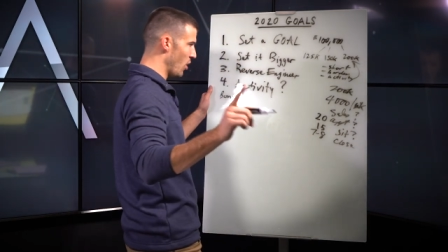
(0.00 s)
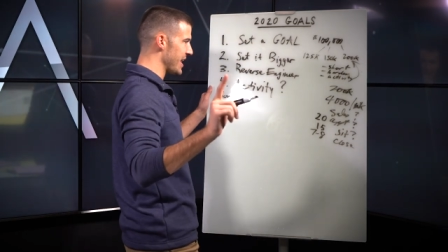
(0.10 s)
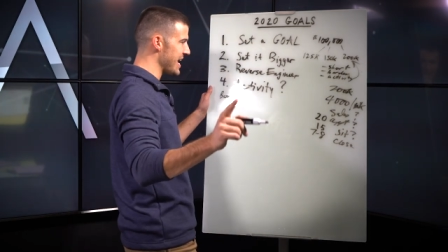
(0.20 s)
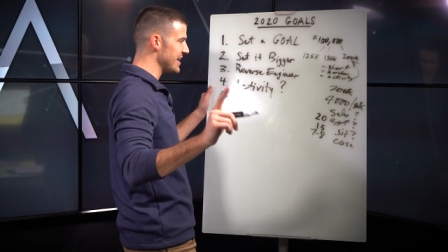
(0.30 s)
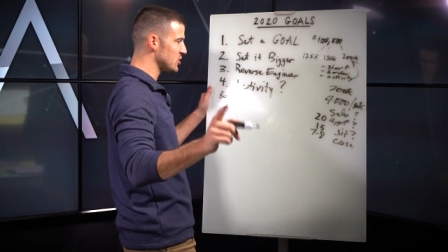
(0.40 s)
what
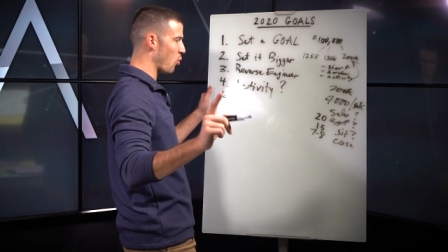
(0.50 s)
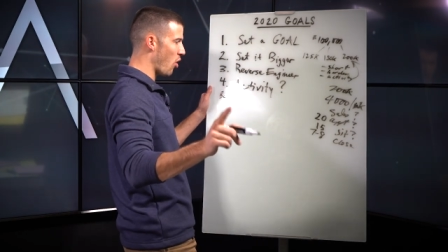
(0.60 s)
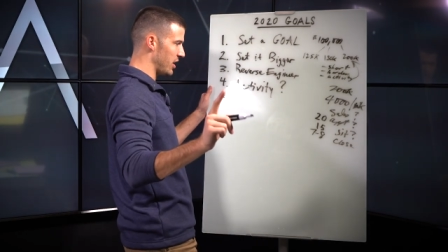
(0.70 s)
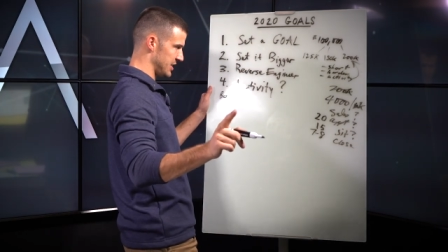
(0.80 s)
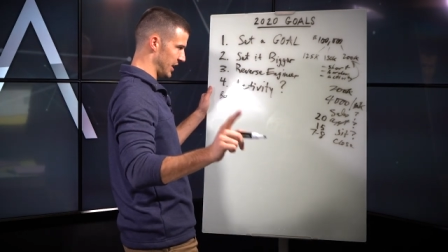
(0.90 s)
he is
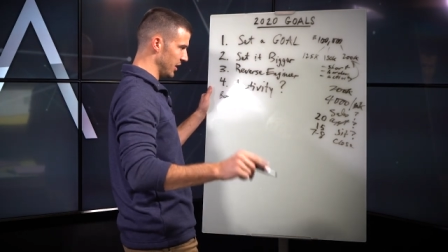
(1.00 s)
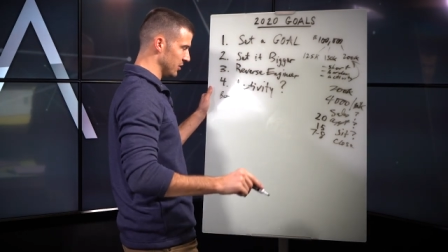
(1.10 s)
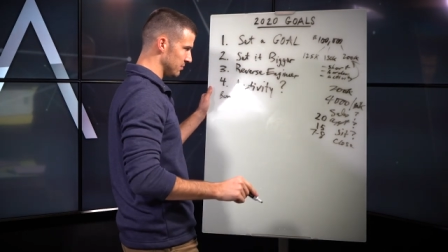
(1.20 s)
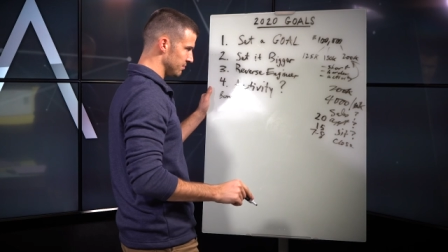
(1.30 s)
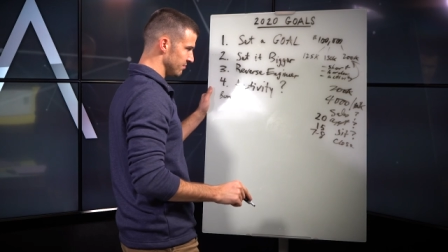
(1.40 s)
wanting
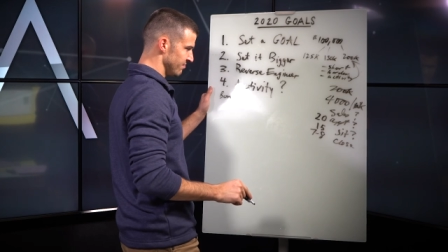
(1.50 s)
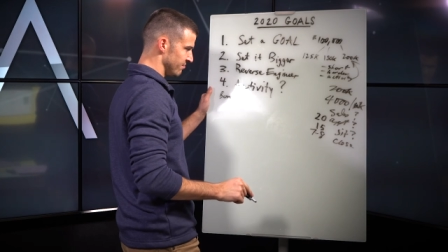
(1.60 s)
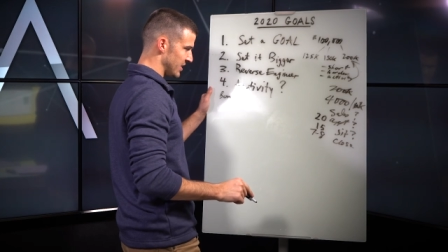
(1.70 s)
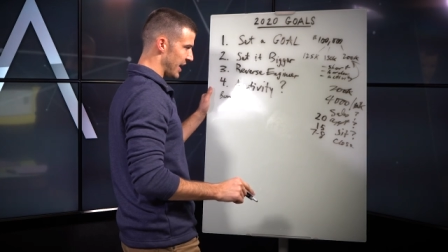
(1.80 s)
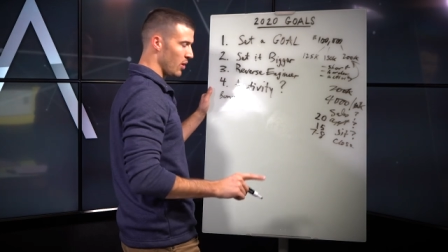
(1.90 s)

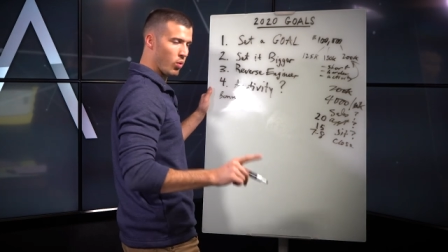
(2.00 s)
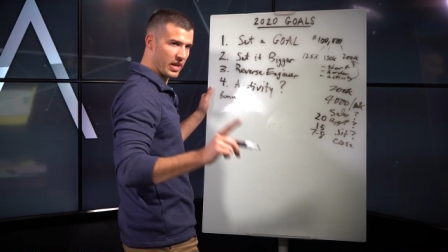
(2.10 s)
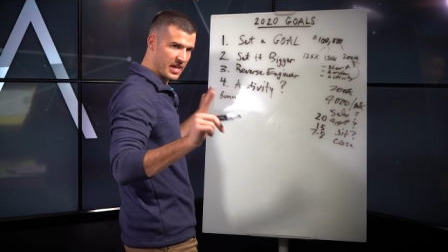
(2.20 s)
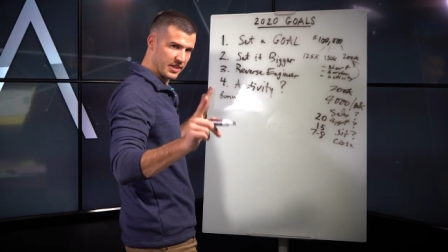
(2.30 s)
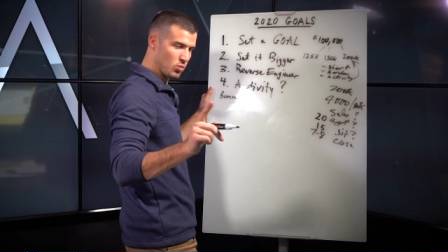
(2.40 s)
Okay,
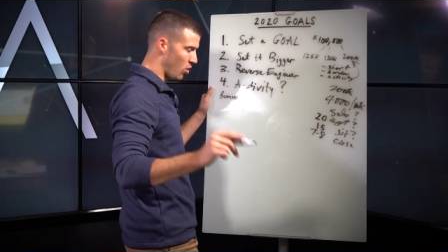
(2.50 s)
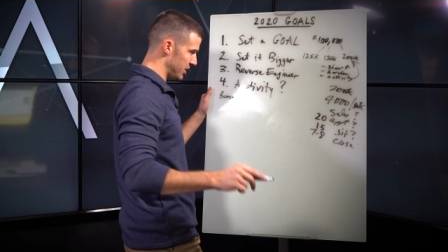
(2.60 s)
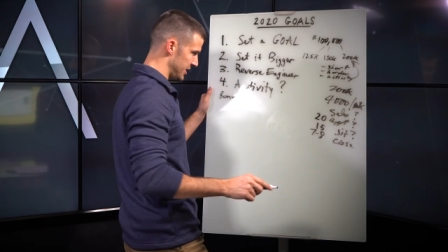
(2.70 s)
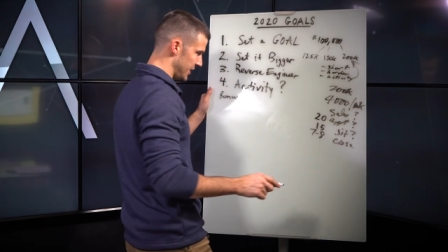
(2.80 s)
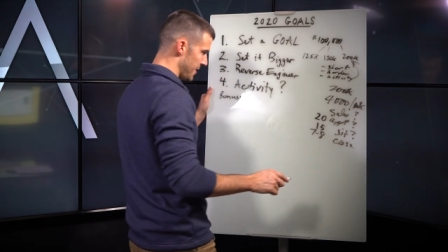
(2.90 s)
what he is
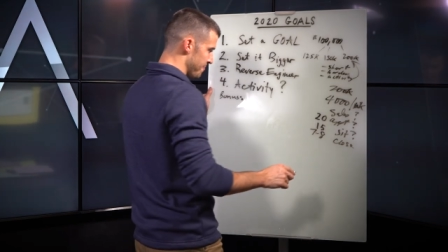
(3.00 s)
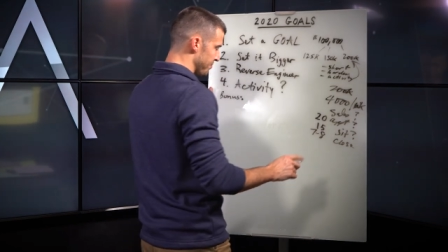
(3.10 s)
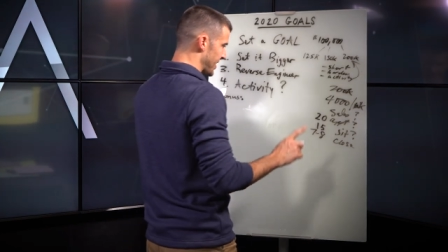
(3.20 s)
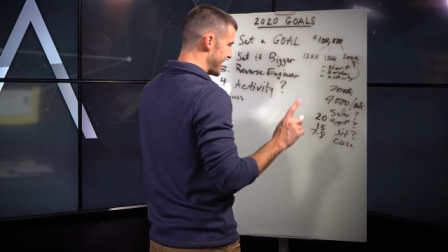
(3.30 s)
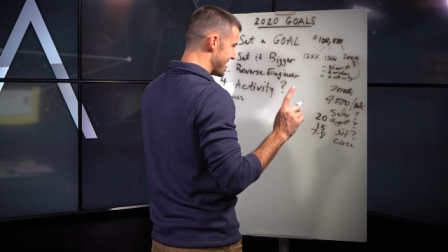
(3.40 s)
wanting
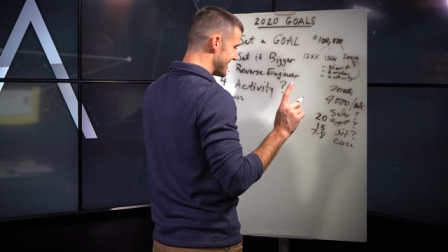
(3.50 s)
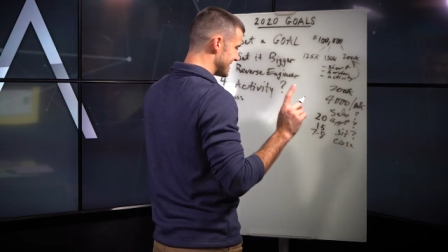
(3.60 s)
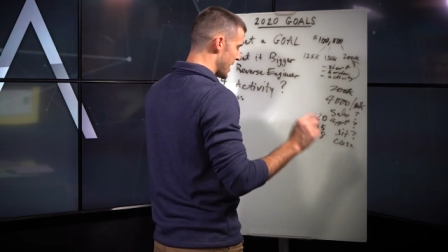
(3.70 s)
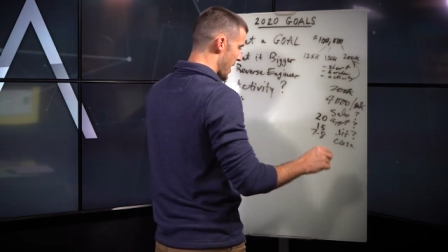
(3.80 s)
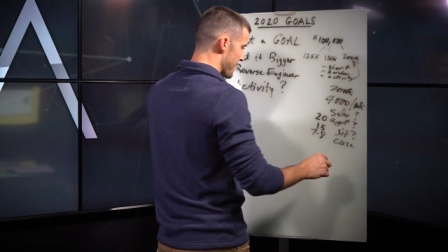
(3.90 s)
is